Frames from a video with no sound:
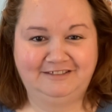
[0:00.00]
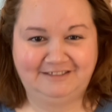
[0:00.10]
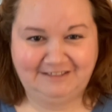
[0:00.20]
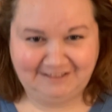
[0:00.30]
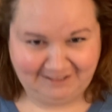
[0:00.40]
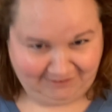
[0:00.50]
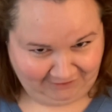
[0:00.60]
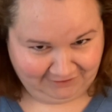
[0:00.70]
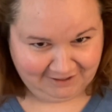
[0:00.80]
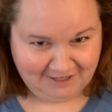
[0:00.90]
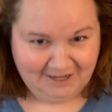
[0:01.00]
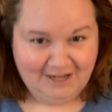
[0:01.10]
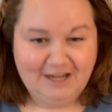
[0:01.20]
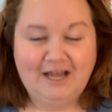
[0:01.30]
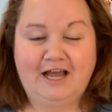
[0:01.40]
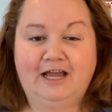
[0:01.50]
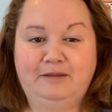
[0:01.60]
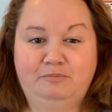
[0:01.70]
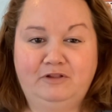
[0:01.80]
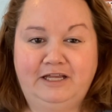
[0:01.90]
So
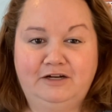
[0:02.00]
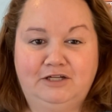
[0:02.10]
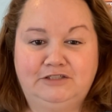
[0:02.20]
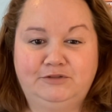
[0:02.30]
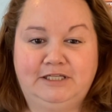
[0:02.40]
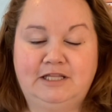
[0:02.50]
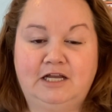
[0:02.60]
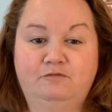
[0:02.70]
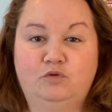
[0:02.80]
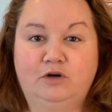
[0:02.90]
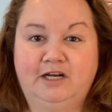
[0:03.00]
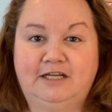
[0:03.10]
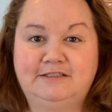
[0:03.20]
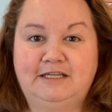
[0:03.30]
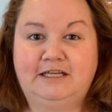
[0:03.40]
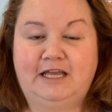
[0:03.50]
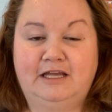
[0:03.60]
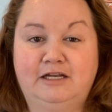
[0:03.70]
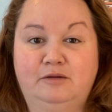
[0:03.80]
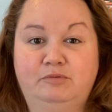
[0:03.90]
I plan on doing a lot of organizing
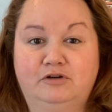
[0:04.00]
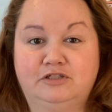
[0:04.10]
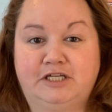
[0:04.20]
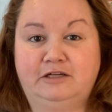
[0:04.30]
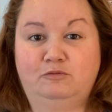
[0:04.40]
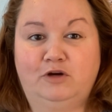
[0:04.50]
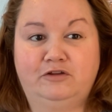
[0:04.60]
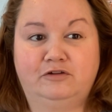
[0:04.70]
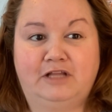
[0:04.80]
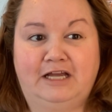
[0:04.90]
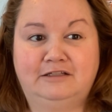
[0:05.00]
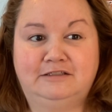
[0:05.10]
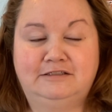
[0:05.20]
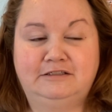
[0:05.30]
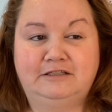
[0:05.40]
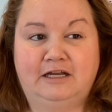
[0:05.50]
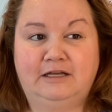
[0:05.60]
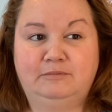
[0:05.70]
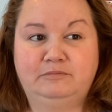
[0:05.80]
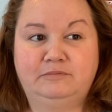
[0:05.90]
and purging, whether that's
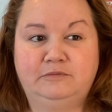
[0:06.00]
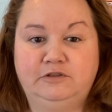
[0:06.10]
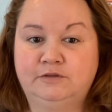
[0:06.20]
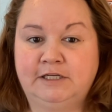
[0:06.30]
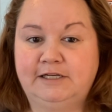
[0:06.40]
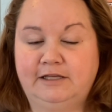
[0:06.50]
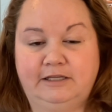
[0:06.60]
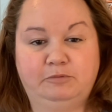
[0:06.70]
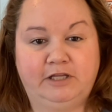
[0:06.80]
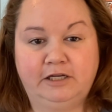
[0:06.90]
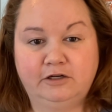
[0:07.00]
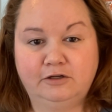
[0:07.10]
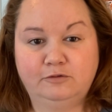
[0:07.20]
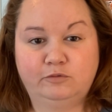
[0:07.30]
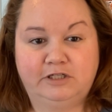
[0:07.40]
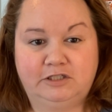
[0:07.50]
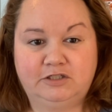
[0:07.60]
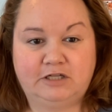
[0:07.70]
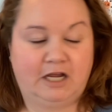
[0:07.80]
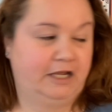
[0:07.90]
using a daily planner,
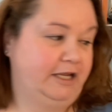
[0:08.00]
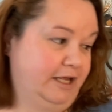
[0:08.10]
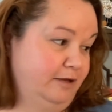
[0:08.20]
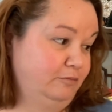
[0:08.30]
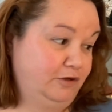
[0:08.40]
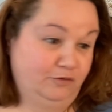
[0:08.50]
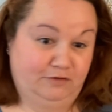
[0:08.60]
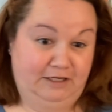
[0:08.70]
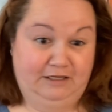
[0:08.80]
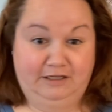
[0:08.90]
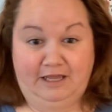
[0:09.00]
which I am using